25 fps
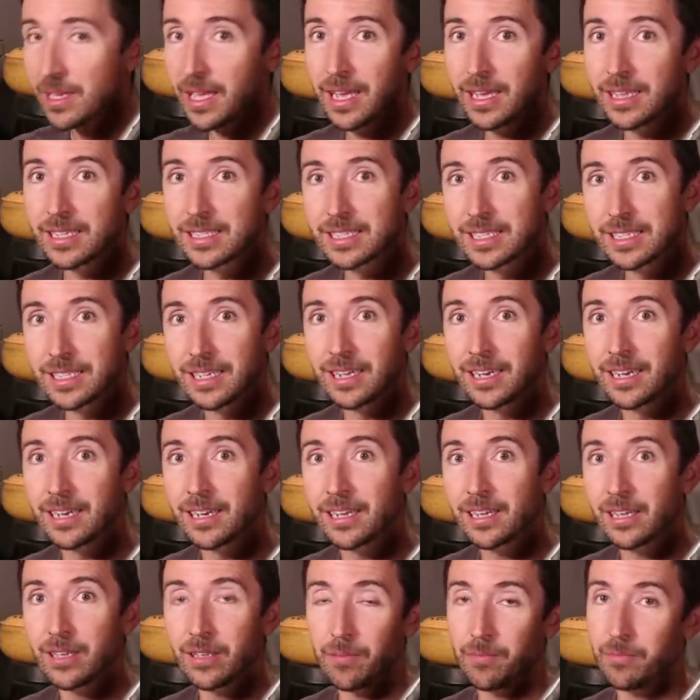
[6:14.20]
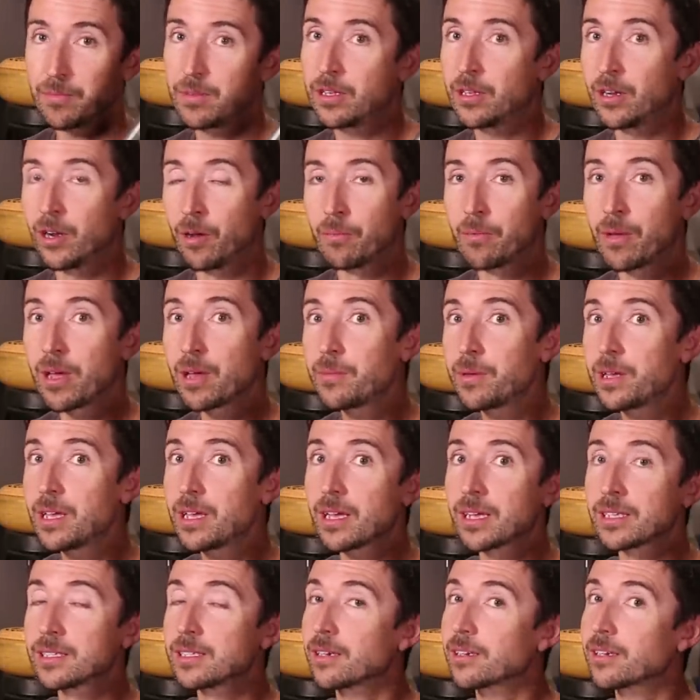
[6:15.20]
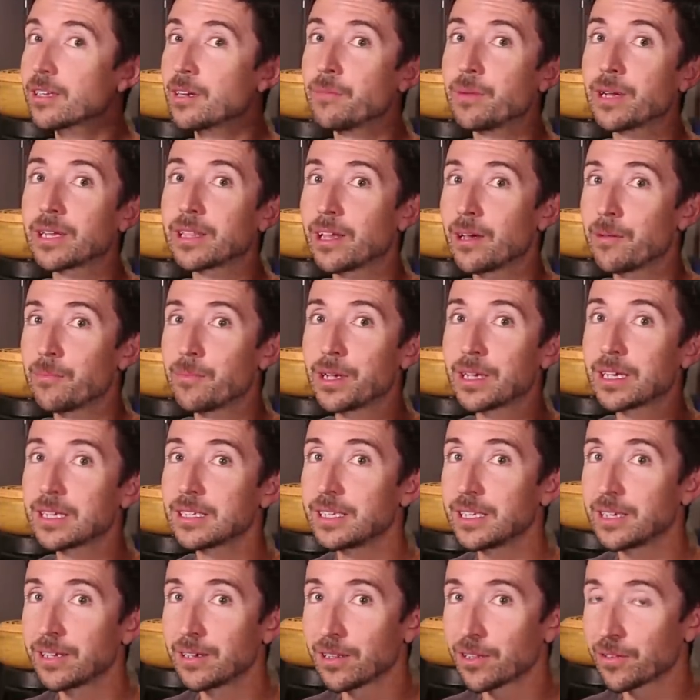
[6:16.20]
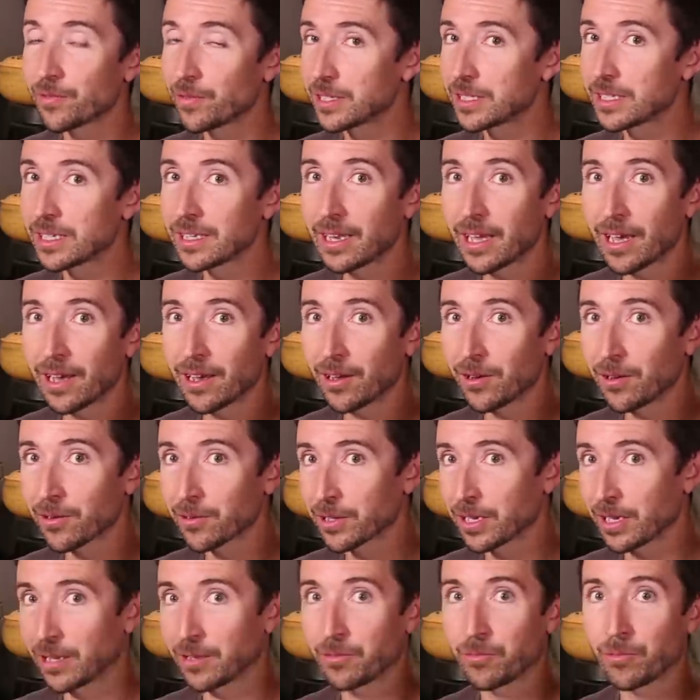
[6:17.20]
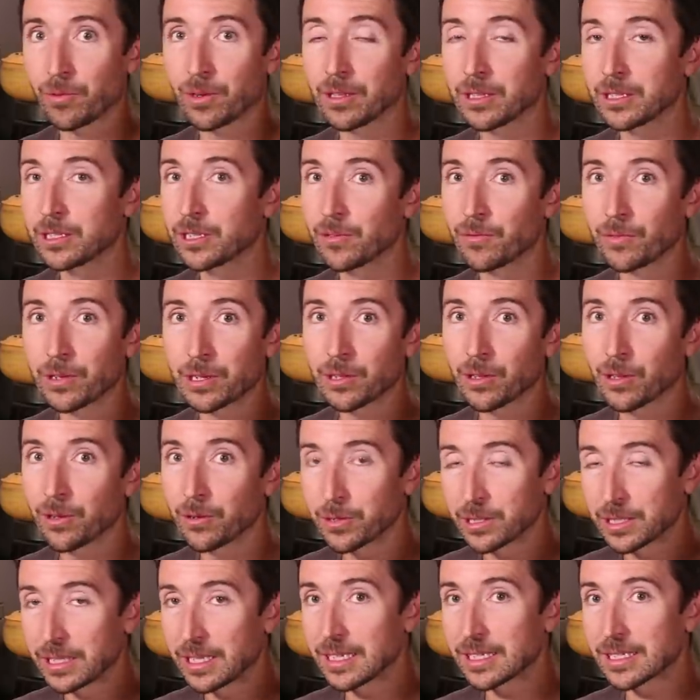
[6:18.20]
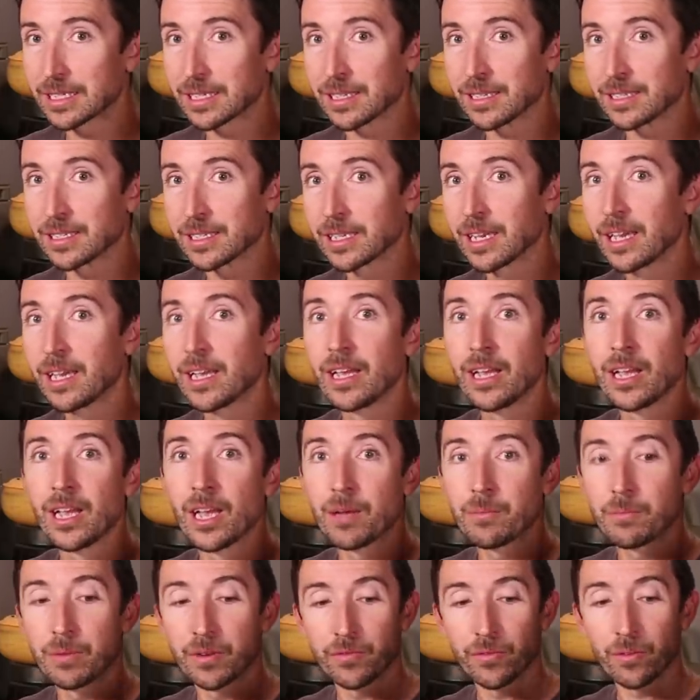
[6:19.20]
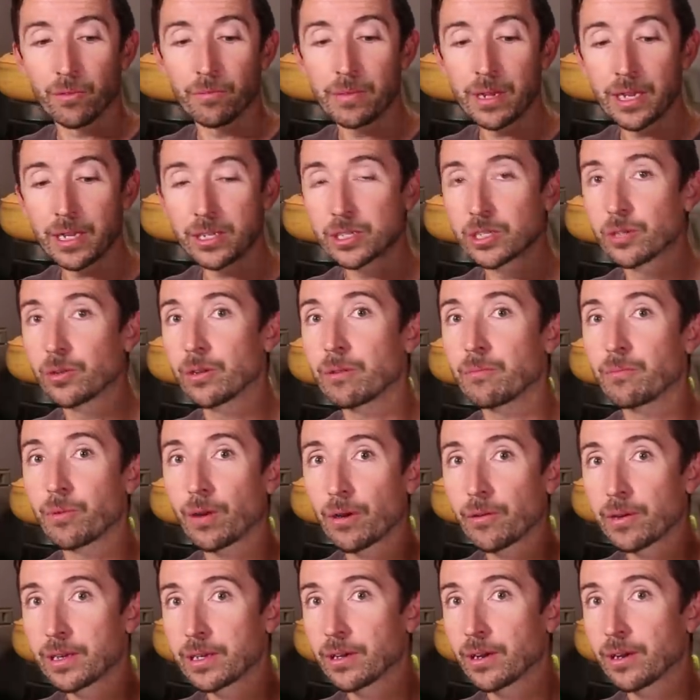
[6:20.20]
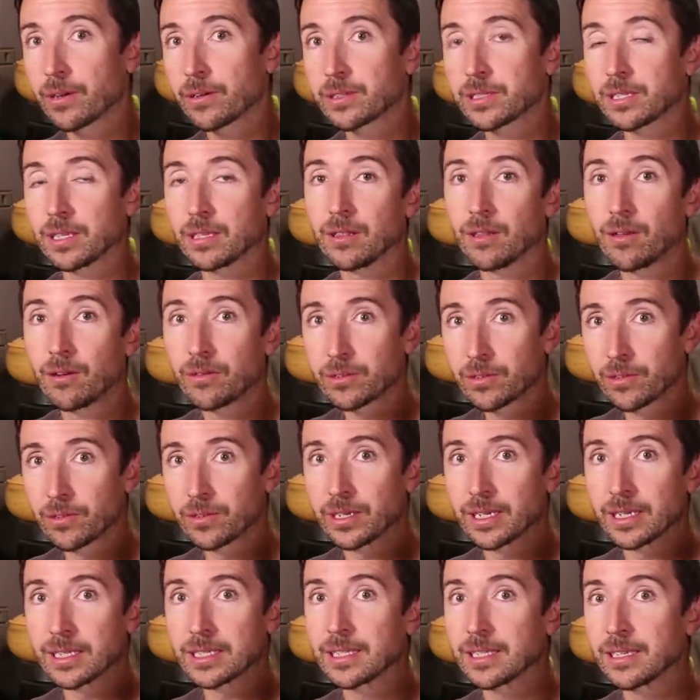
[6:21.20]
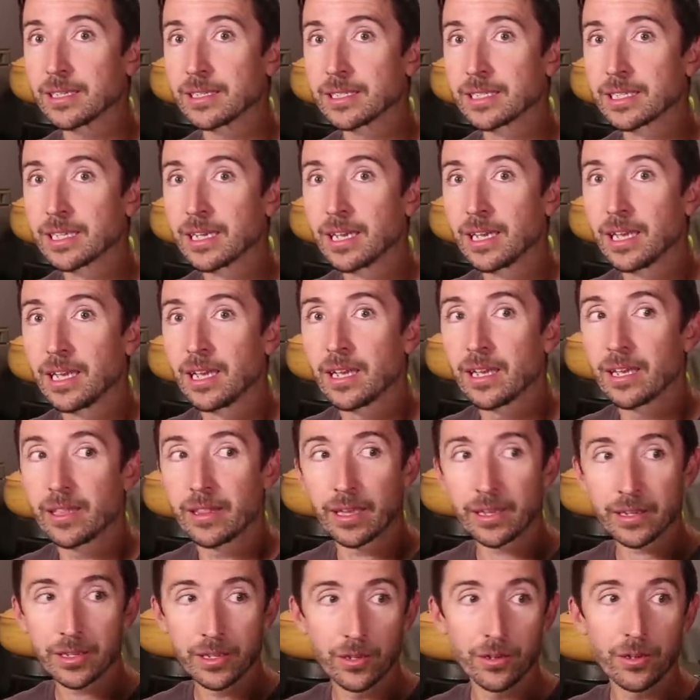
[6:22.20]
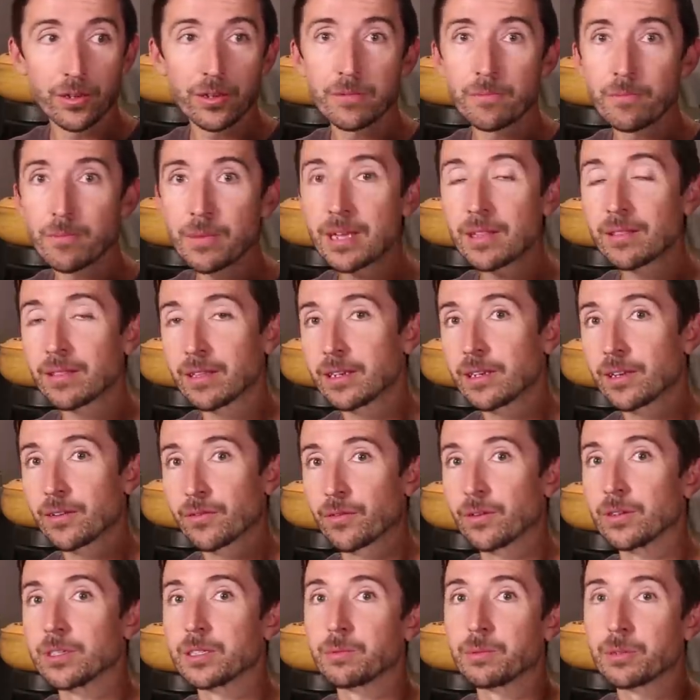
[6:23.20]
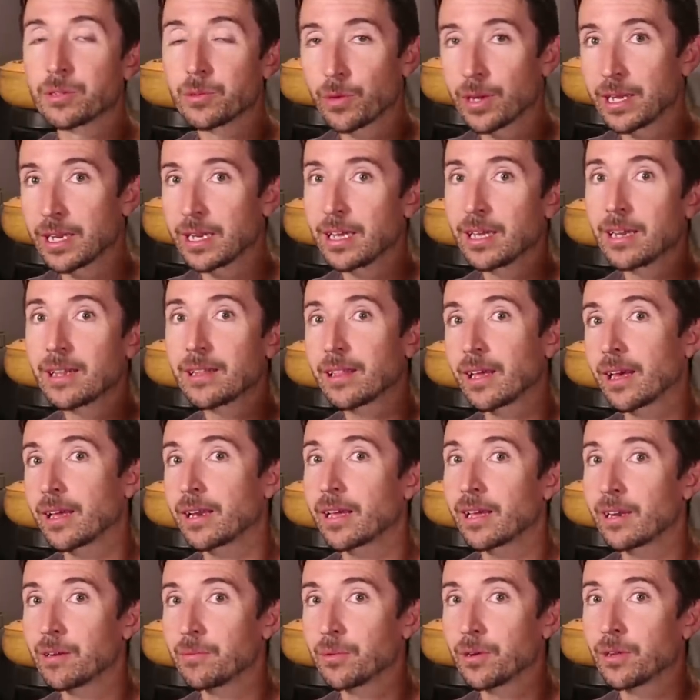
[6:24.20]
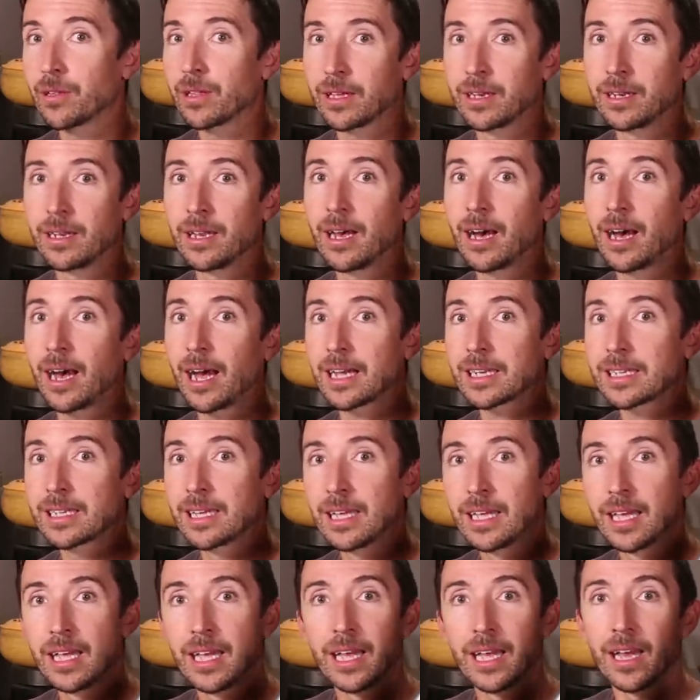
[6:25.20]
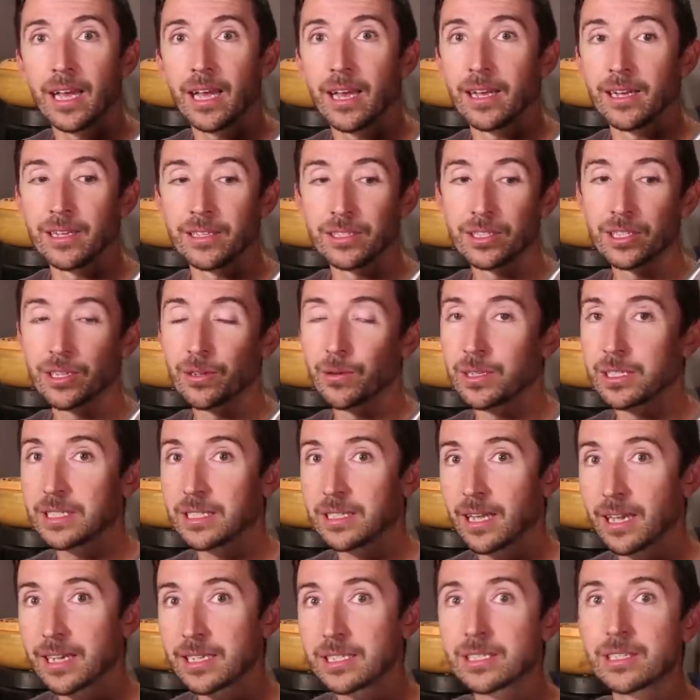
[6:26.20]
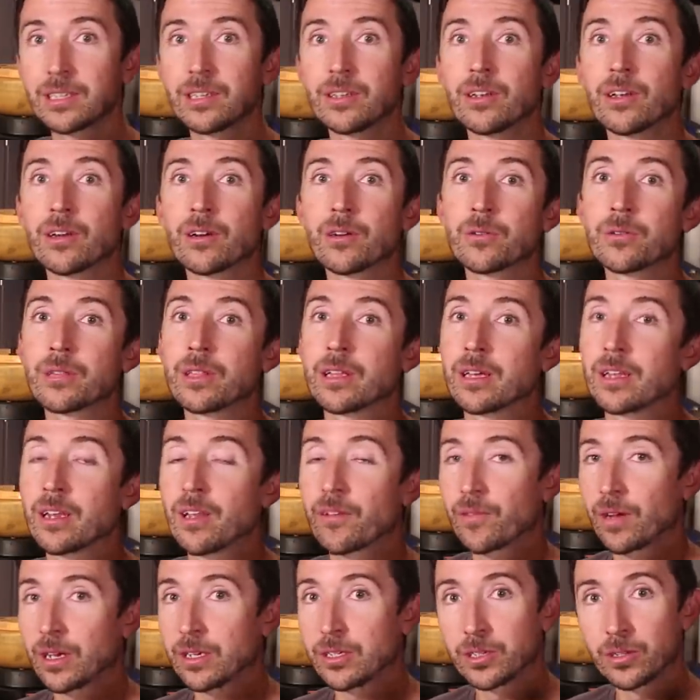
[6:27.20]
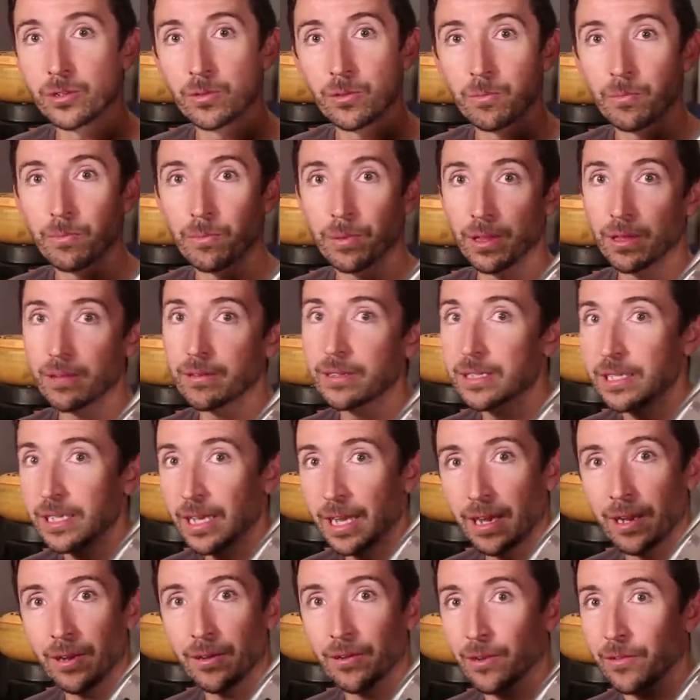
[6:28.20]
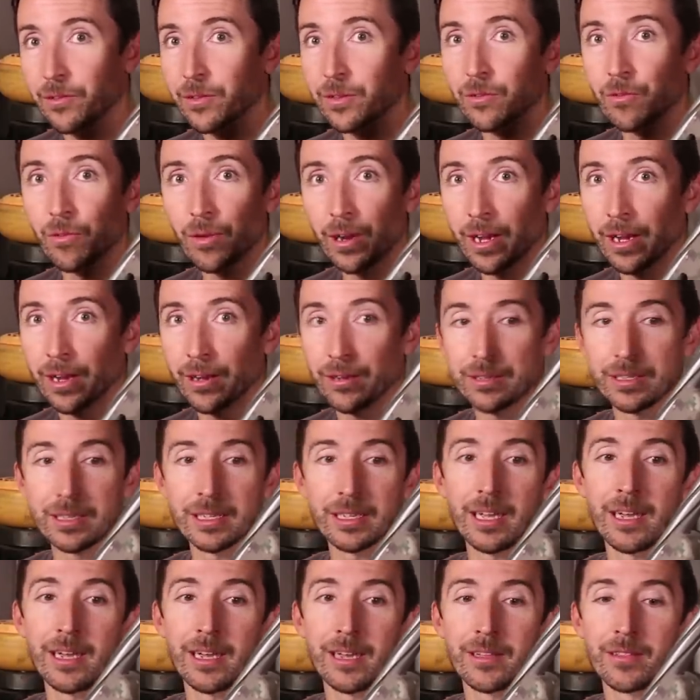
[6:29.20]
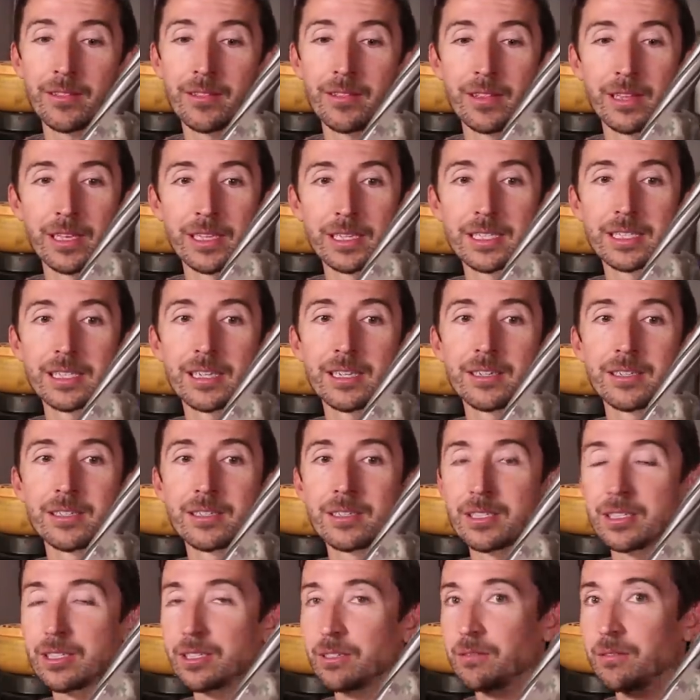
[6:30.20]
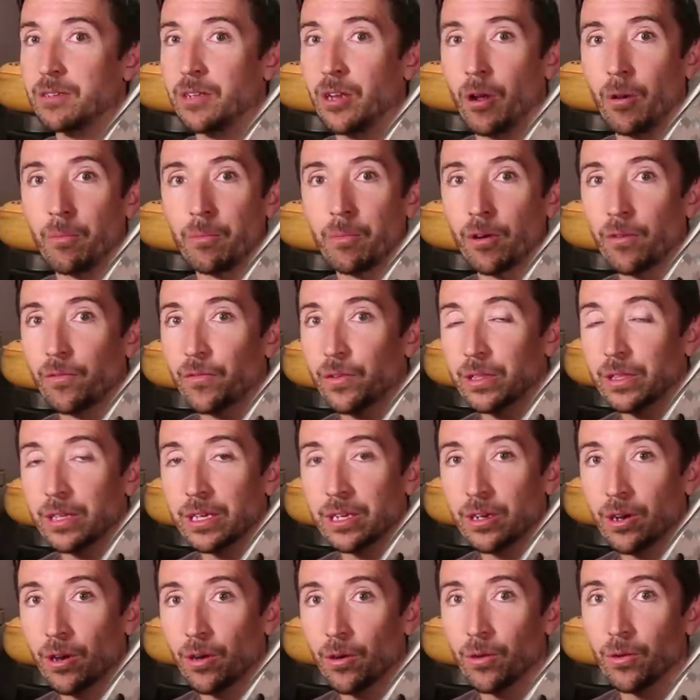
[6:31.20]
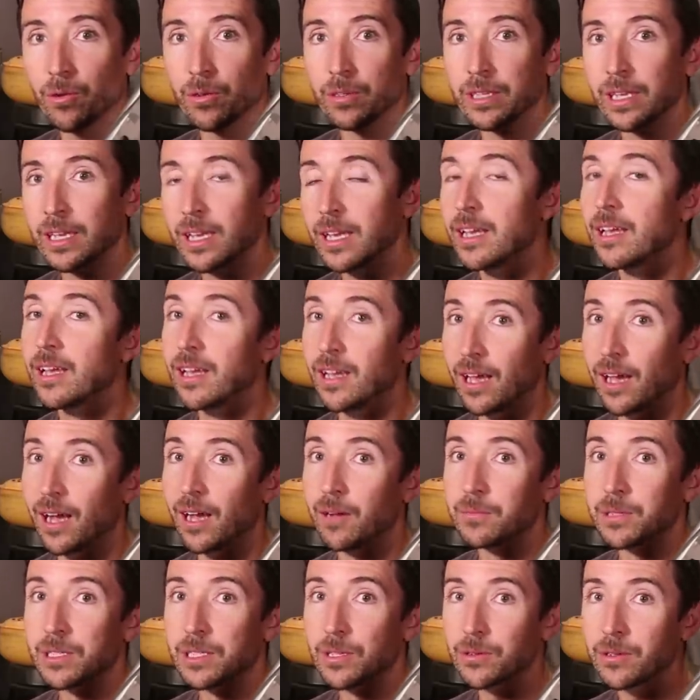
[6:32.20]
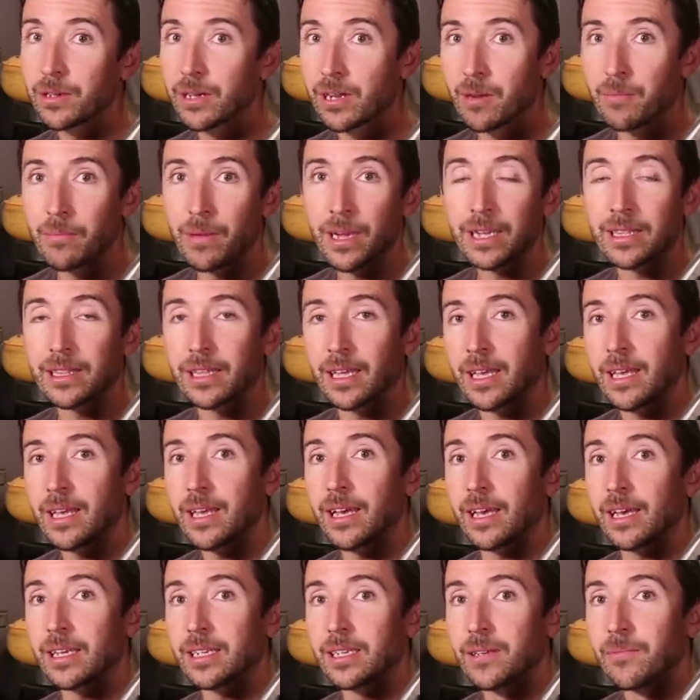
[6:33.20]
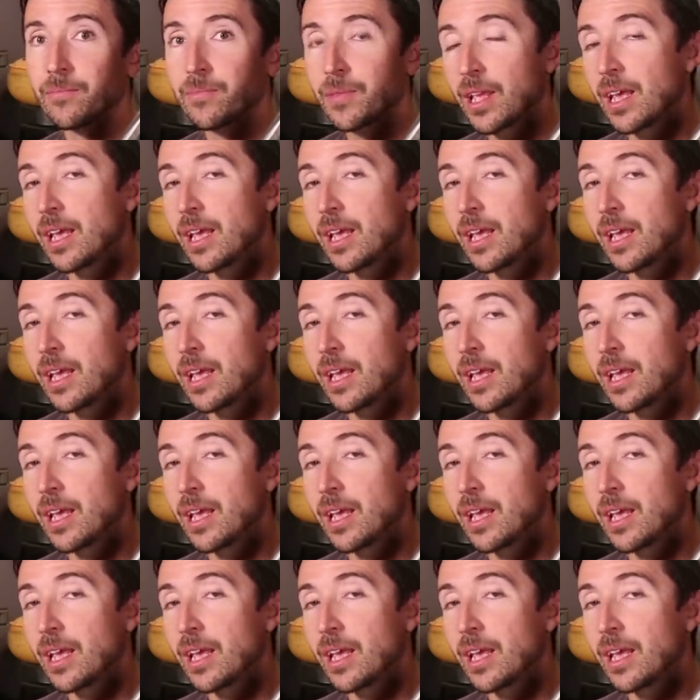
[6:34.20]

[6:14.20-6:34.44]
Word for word: It's uh, you know, maybe it's not going to make that big a deal if it's an elk at relatively close distance, but for me shooting prairie dogs at longer distance, that could mean the difference between hitting that animal and not. And so it's nice to know that if I do plunk down on the ground and this is, you know, perfectly cold, I'm still going to make the hit.